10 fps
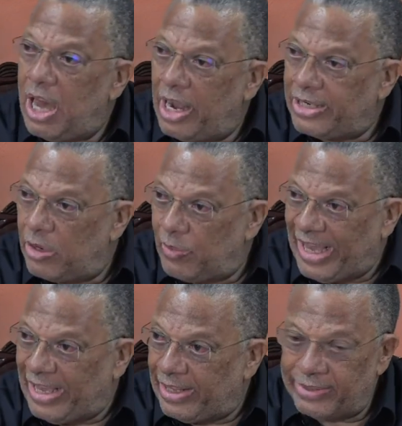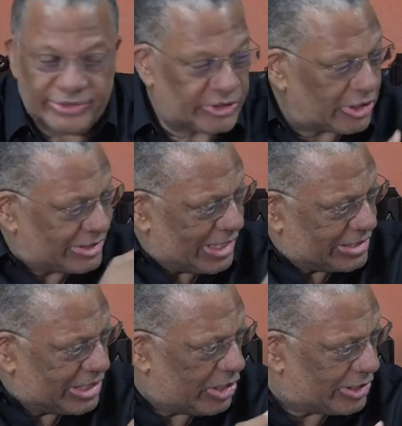underway, such
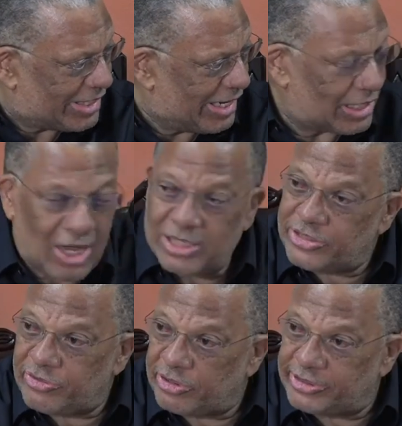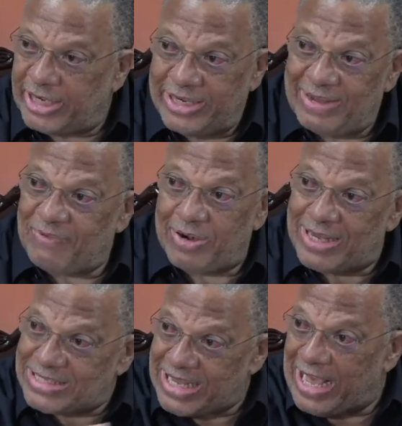as the hotel construction, never
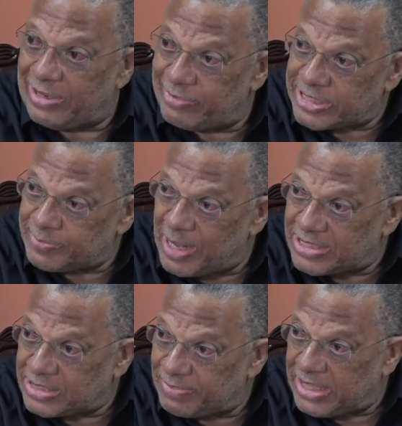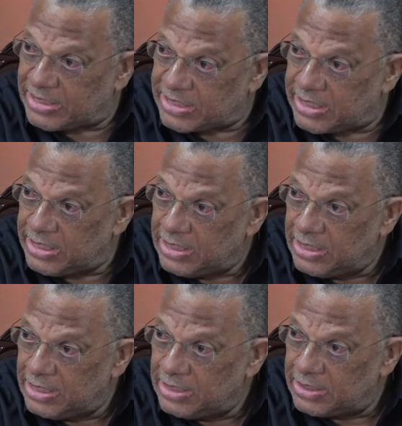assigned responsibility
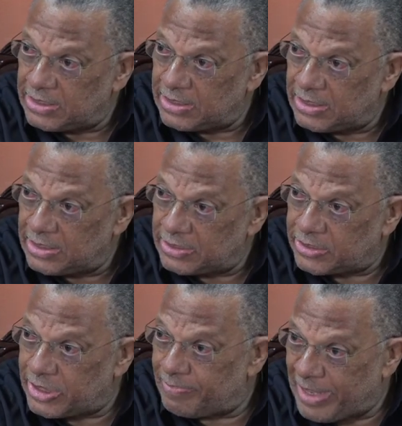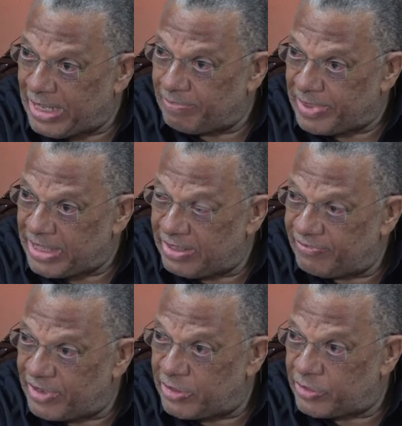to the PNP
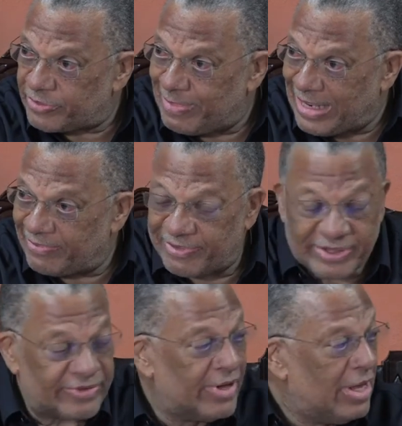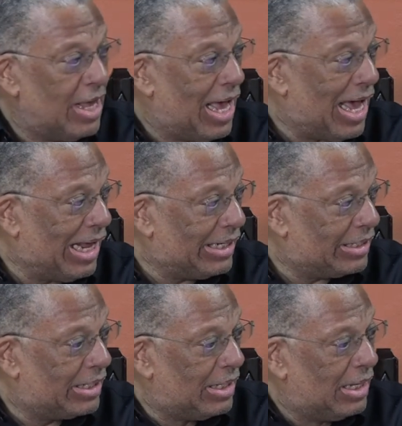for those benefits, and